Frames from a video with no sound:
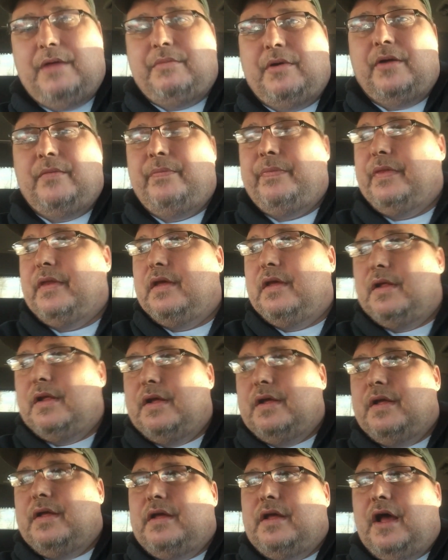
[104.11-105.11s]
But
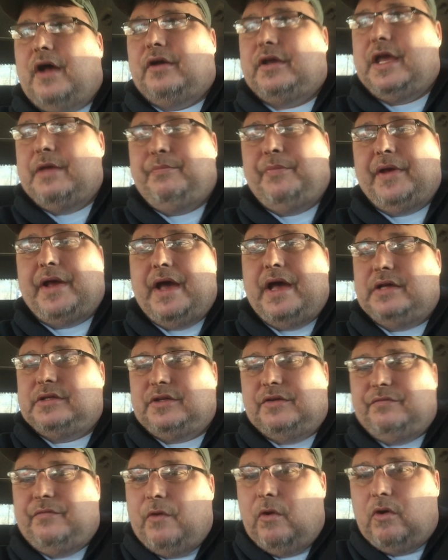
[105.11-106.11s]
I'll keep you guys
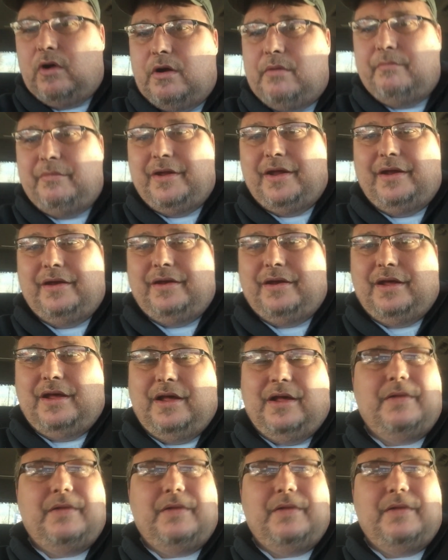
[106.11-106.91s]
informed and